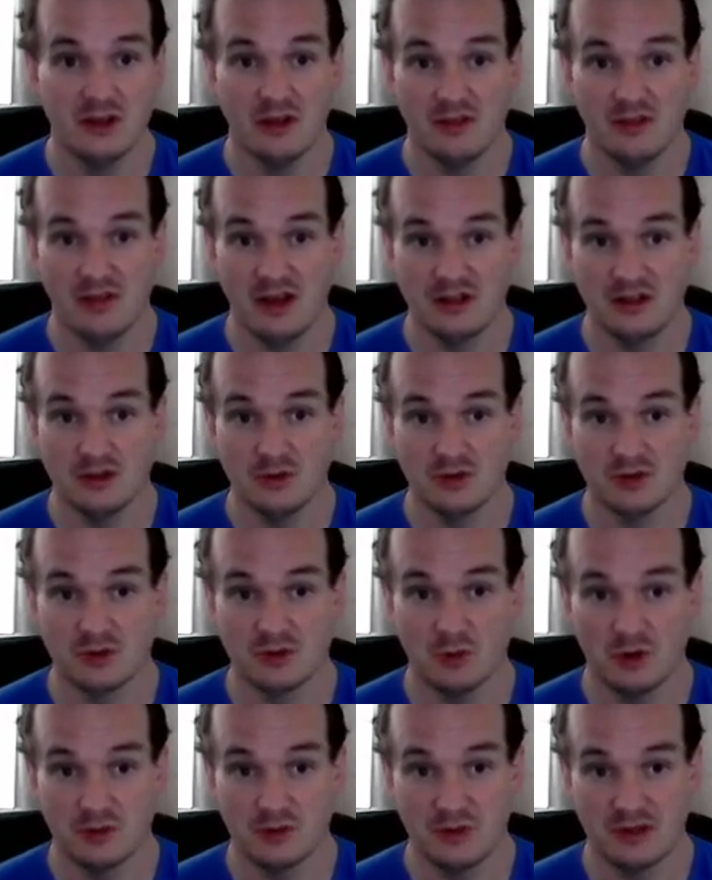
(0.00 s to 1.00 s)
They do us
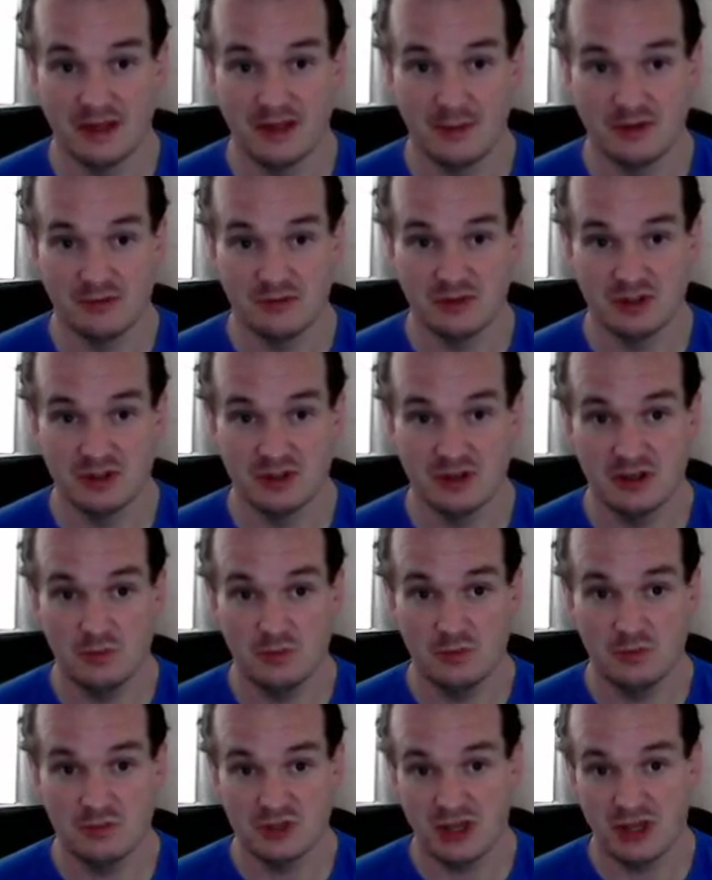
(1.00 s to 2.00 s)
quite a bit of damage in return.
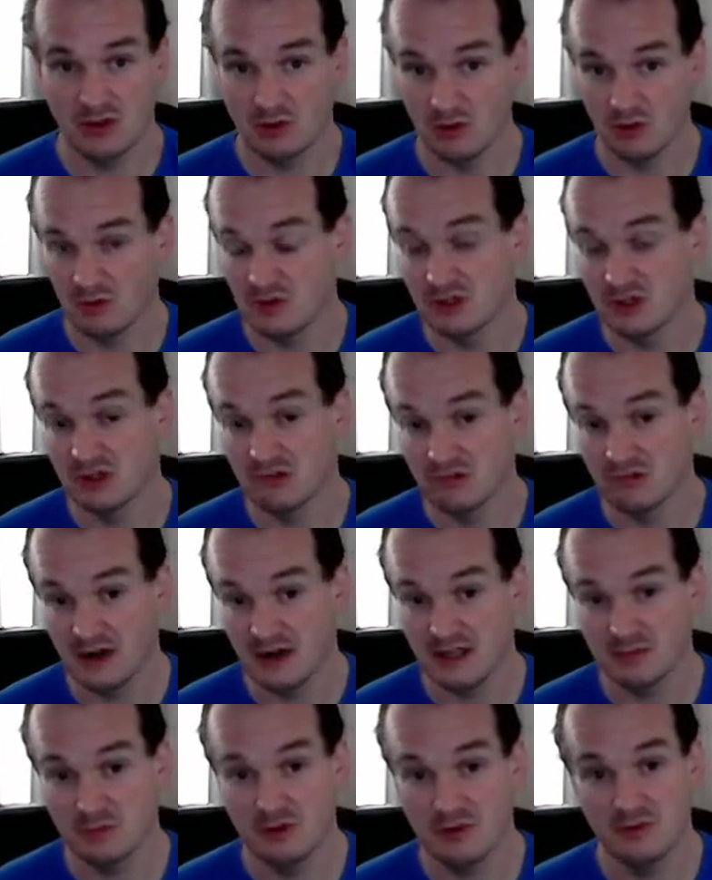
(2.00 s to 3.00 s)
Shadow Claw is a
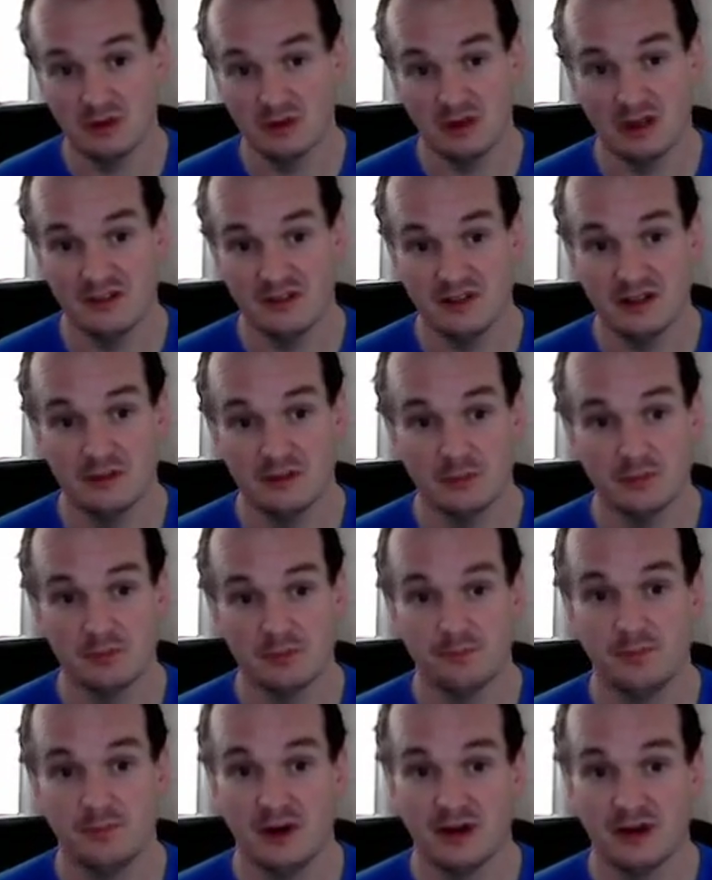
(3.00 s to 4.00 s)
great move, I love it,
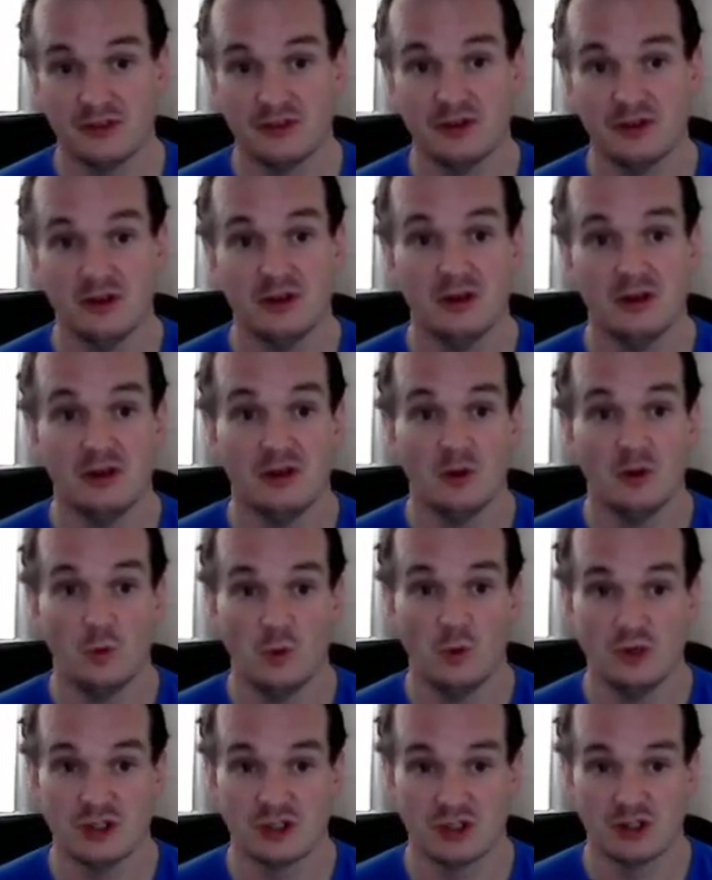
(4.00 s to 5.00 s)
but we're
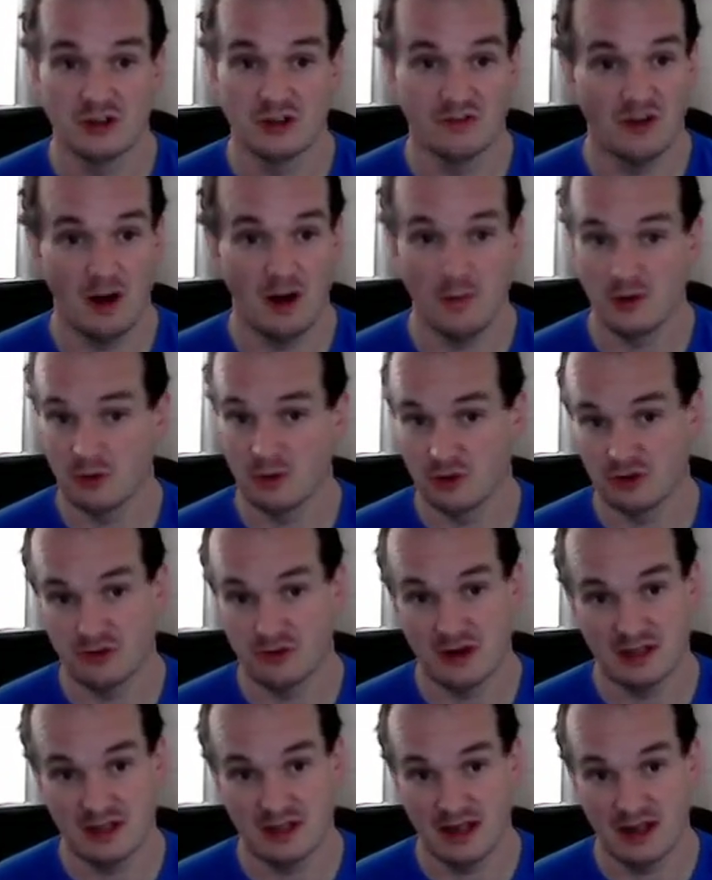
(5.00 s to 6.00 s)
just going to farm this one
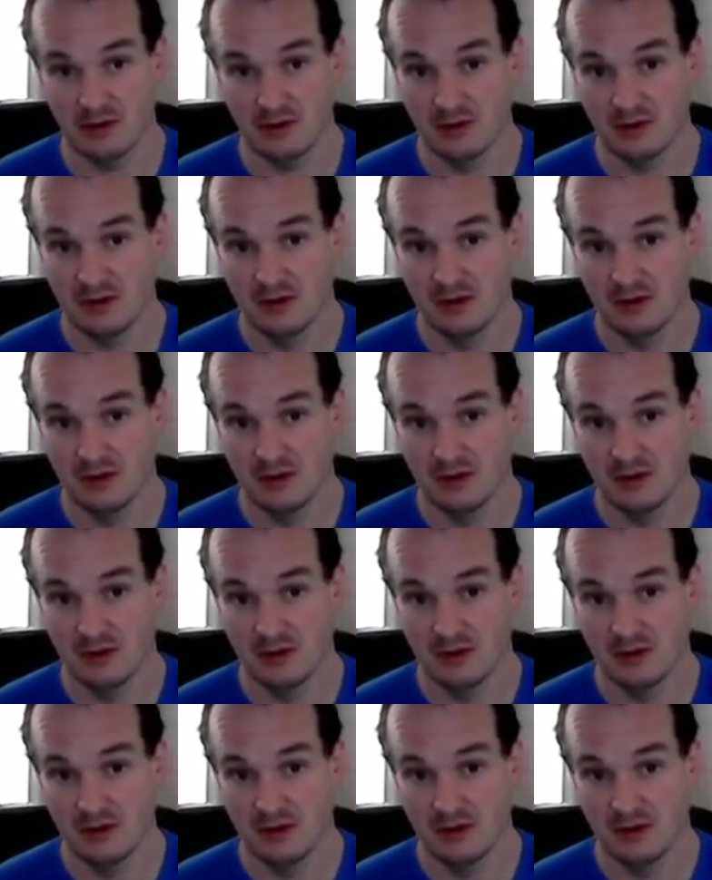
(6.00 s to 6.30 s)
straight down